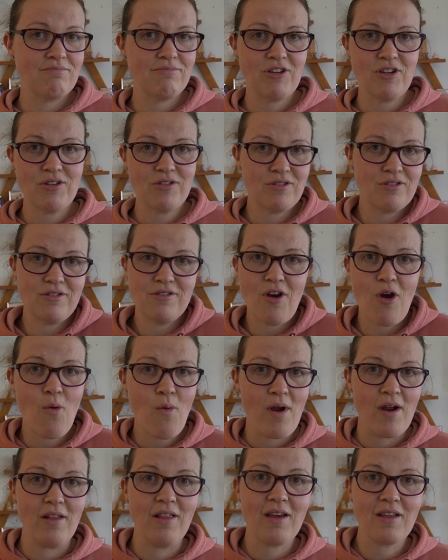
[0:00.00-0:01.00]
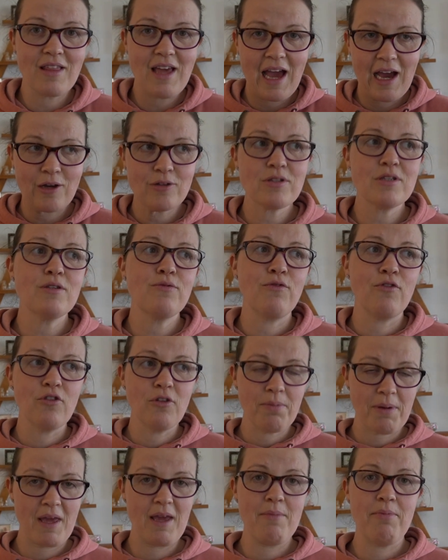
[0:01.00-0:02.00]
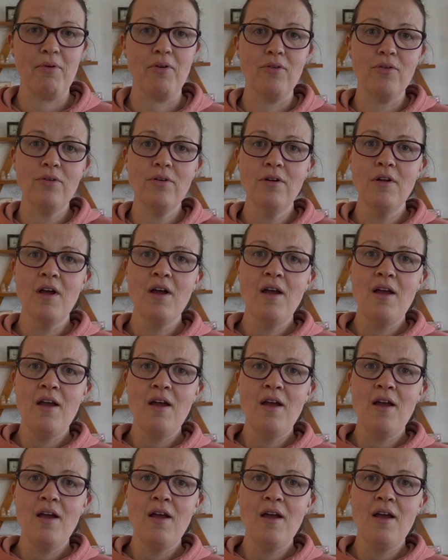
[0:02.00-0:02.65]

there's nowhere. Like the house is full of people